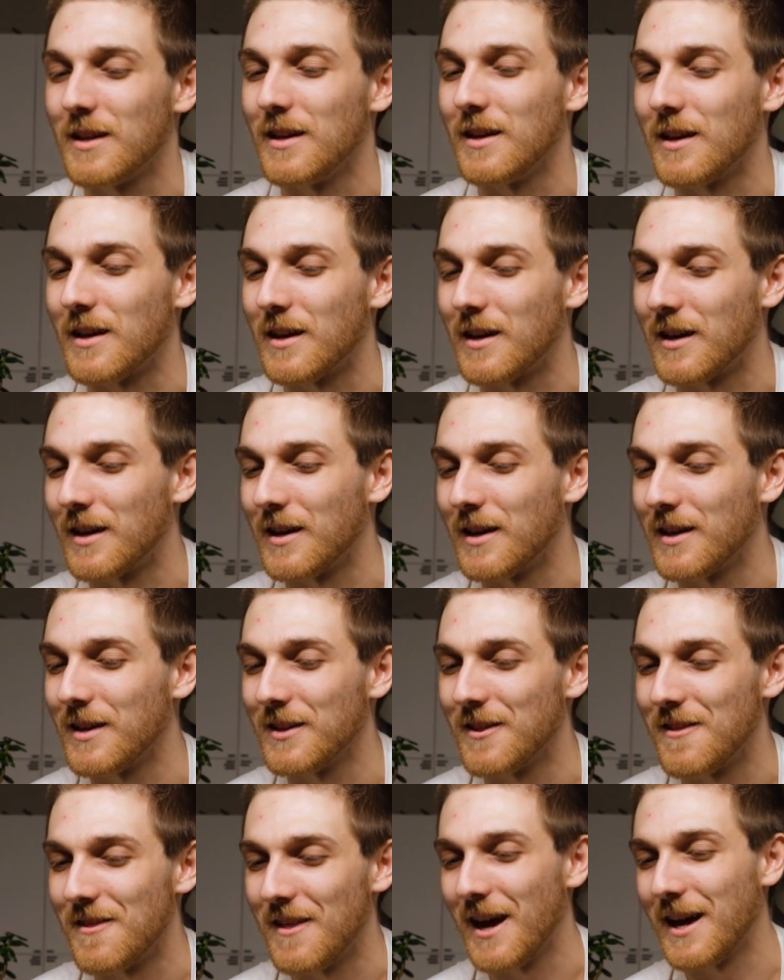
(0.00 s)

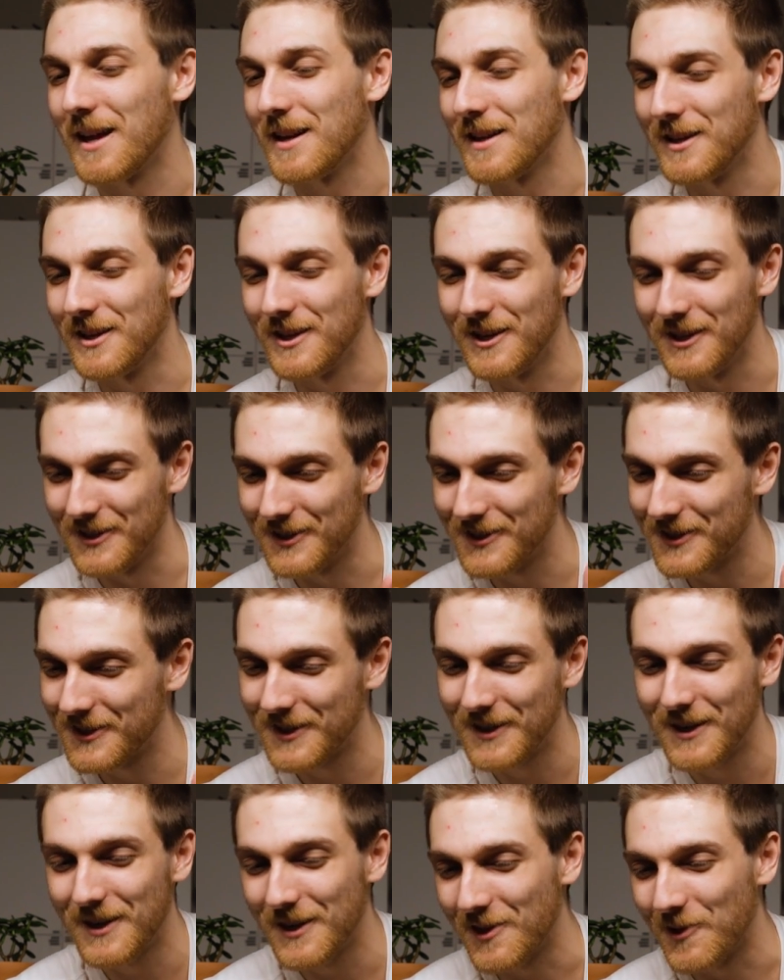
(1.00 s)
that is
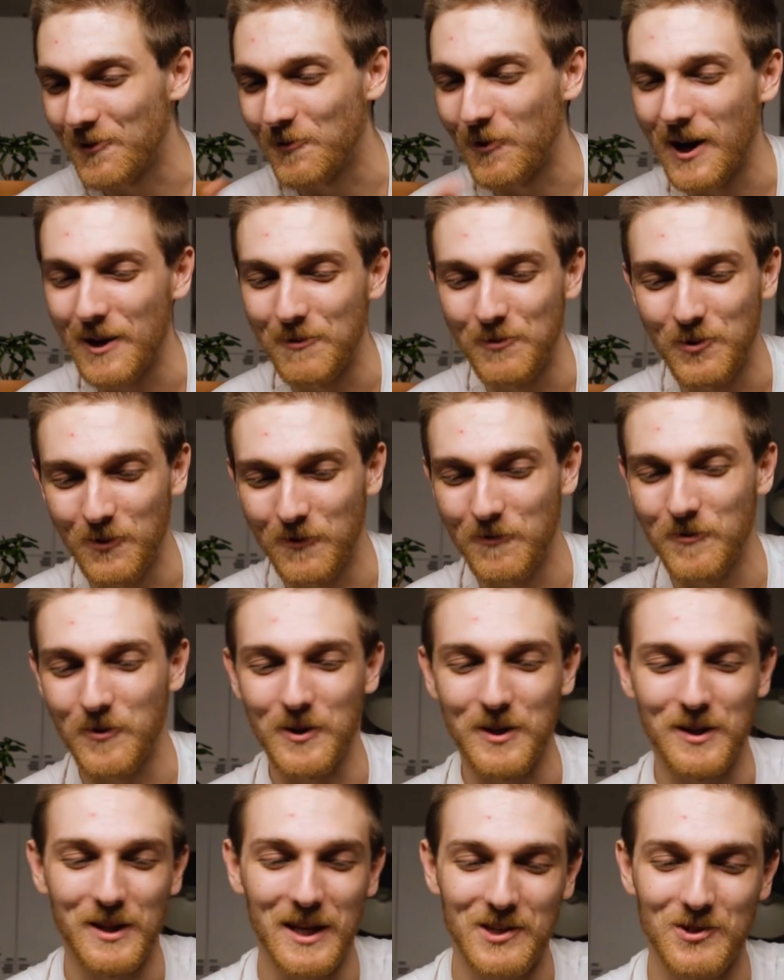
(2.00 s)
the right move for
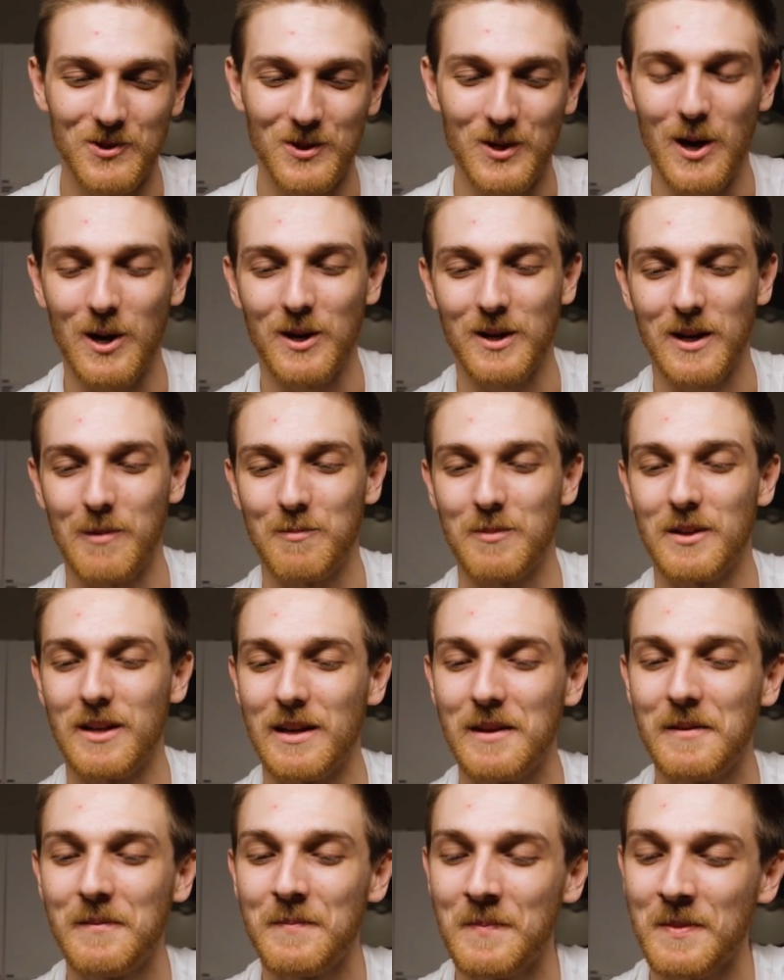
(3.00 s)
an electric car company.
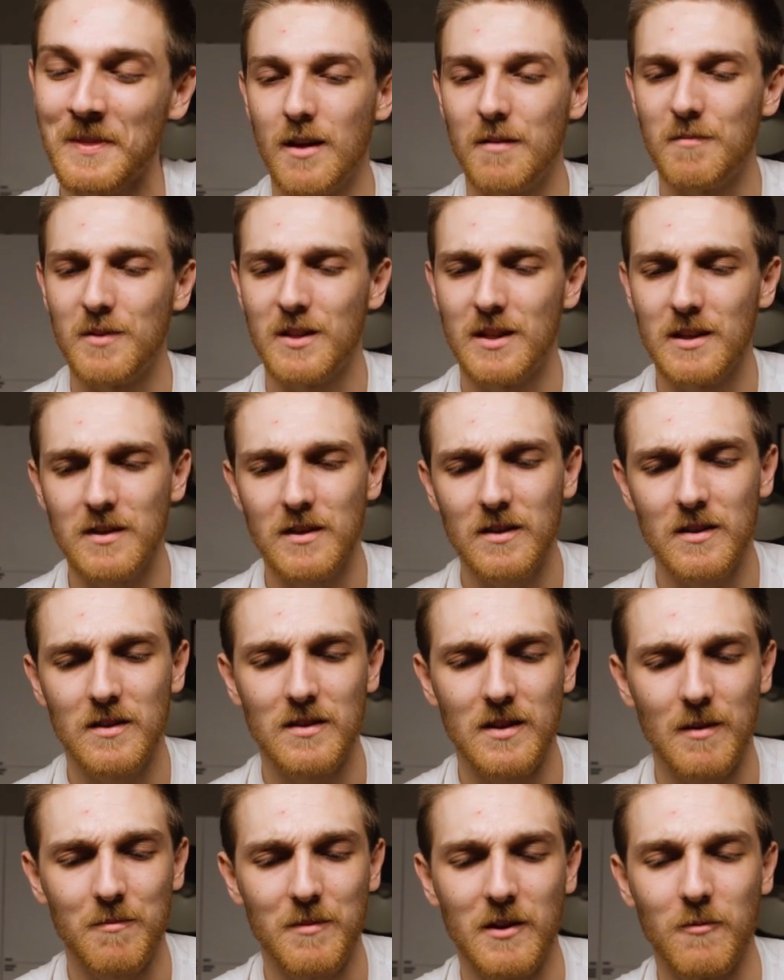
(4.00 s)
But this is
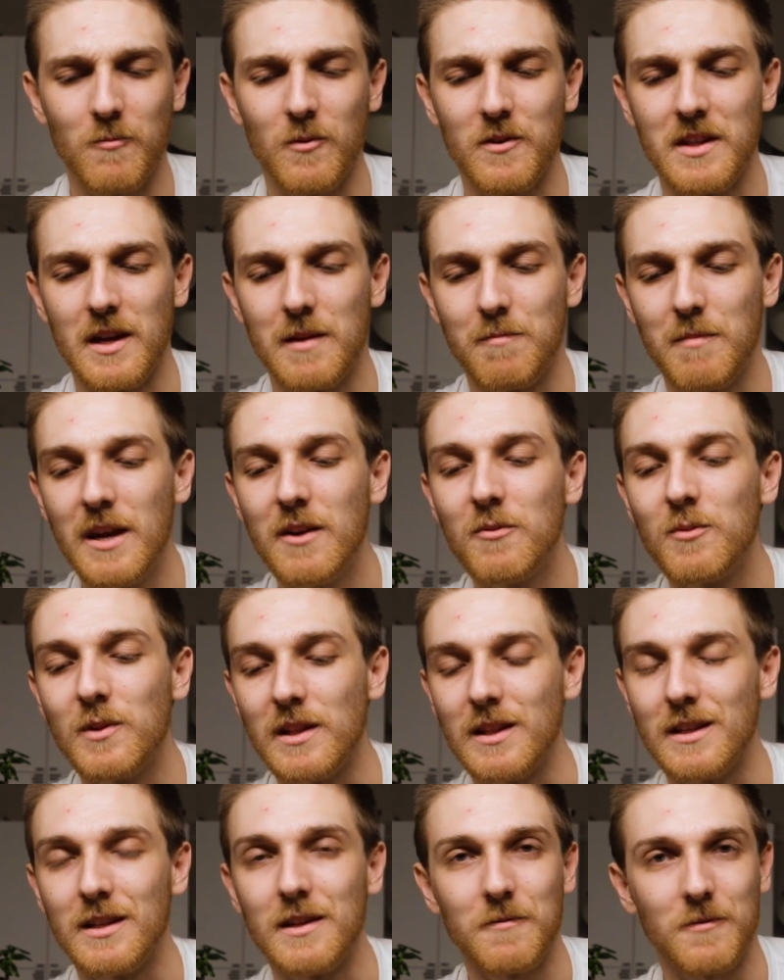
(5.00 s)
something where they may
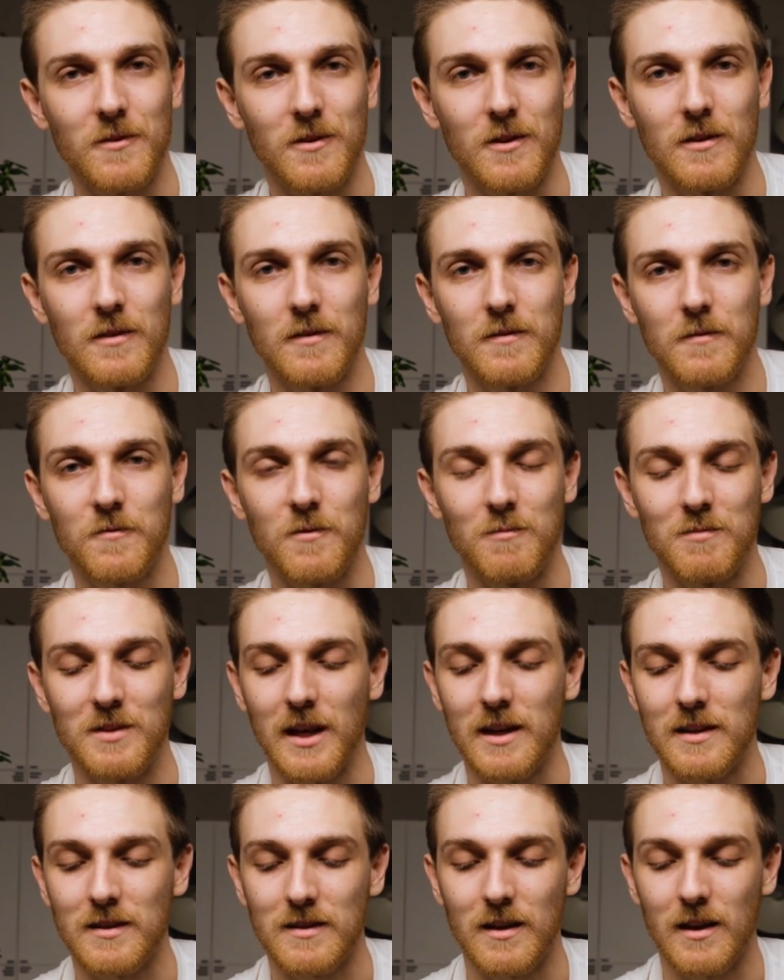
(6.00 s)
really differ from
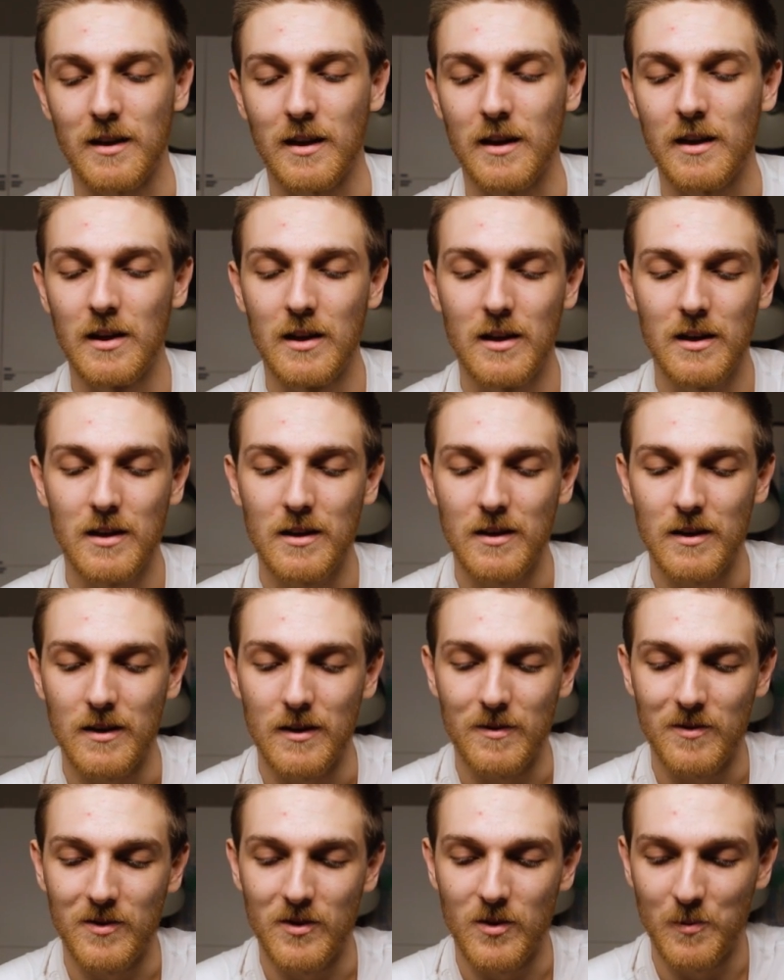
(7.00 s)
Tesla.
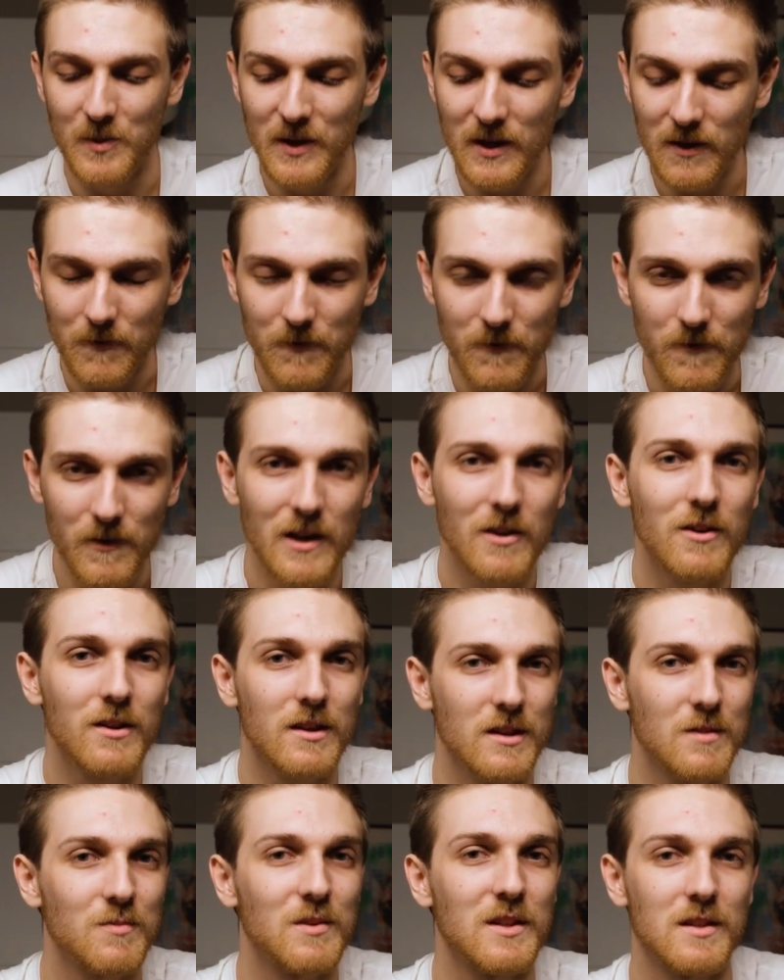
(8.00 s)
They're being very
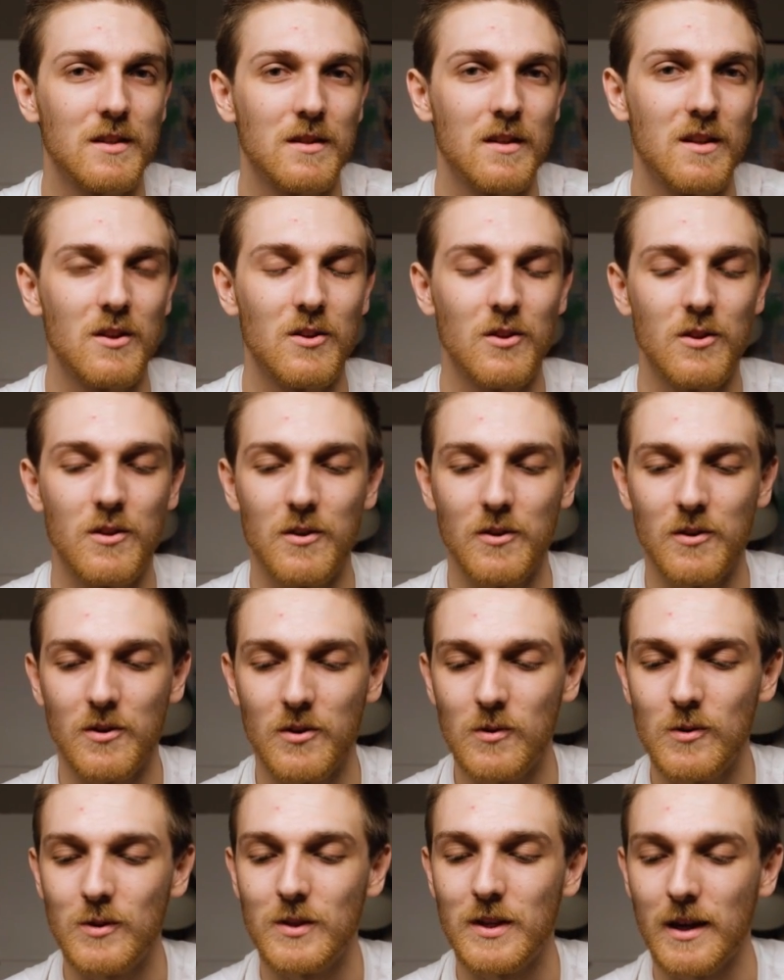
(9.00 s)
explicit that they're
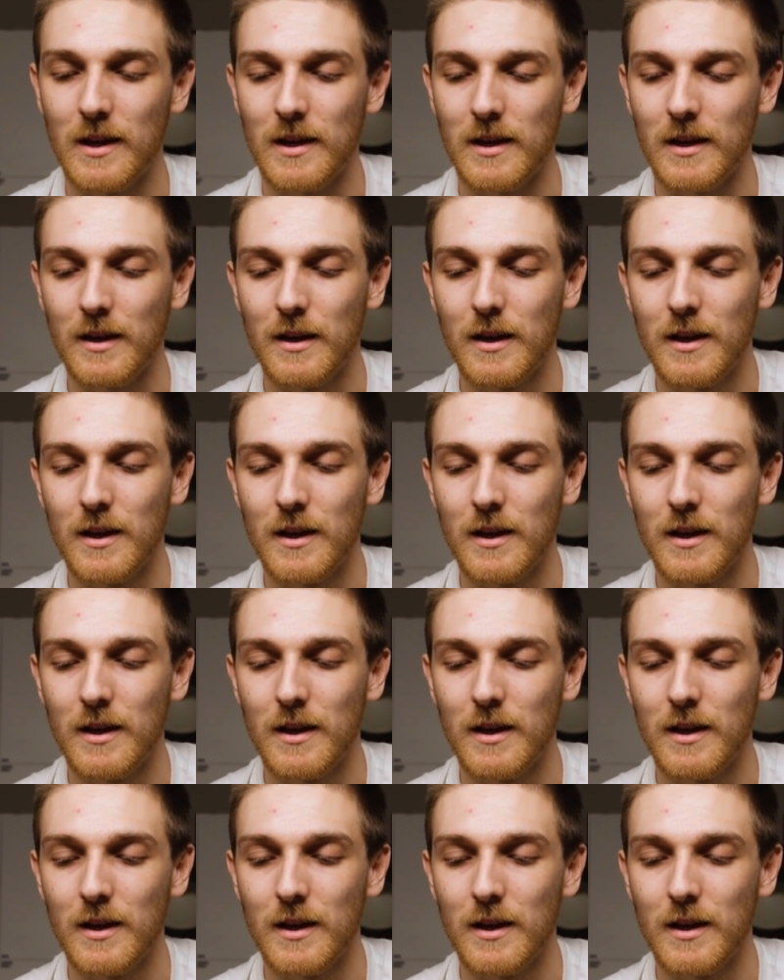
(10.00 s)
using